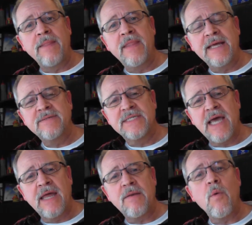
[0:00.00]
And they
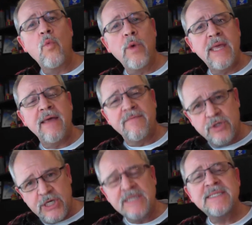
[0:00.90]
said, we have
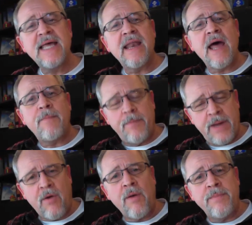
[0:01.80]
just set up a
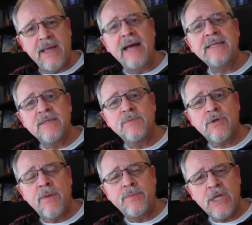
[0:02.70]
Power BI
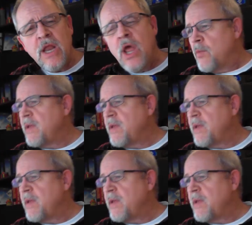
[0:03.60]
subscription.